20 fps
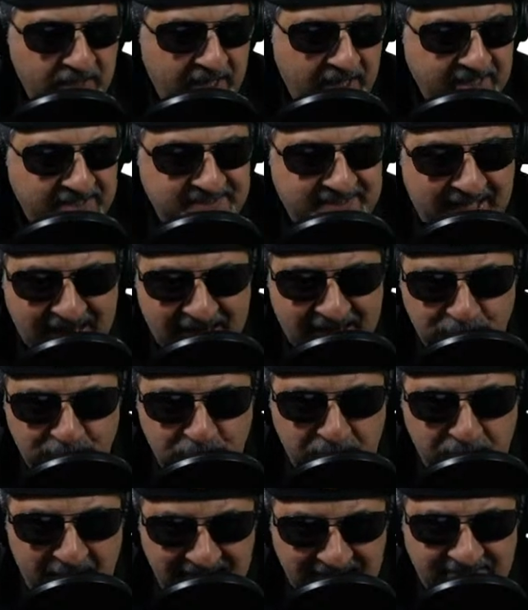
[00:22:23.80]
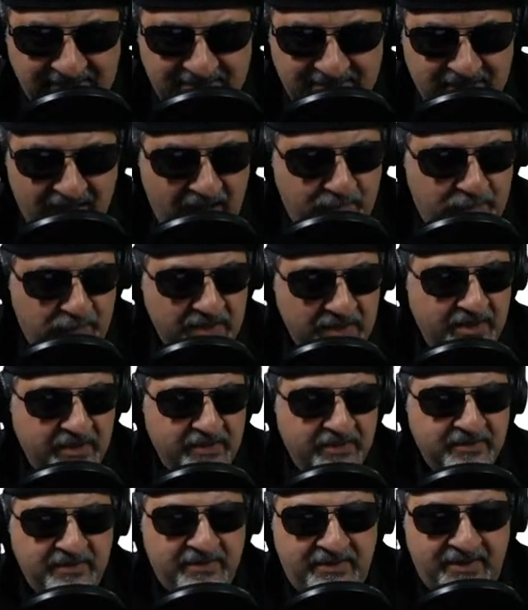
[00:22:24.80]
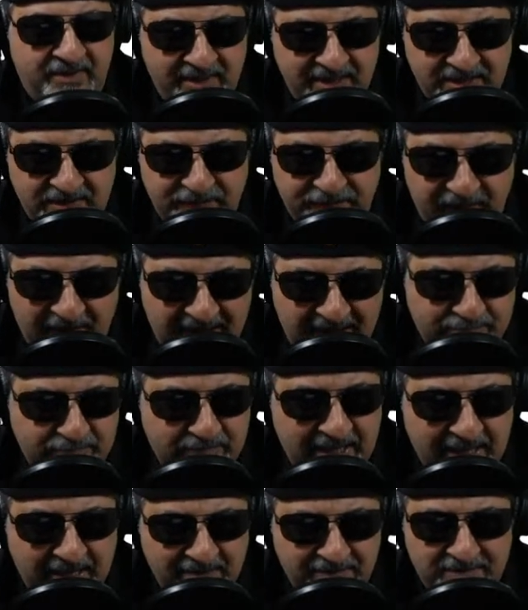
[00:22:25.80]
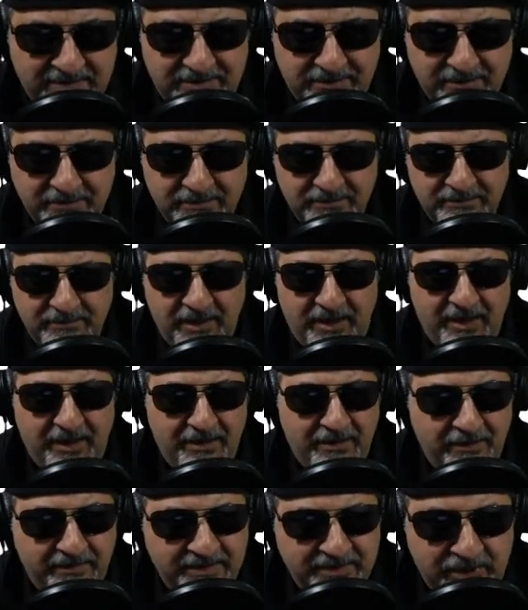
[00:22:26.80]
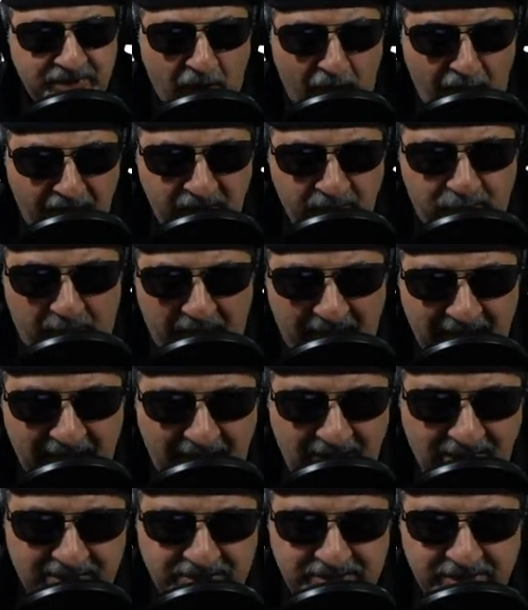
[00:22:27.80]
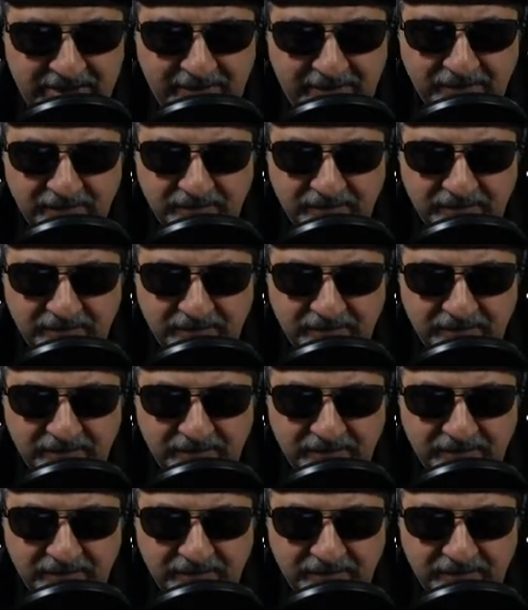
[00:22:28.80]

is that it messes up this fat man's uh, entire biology.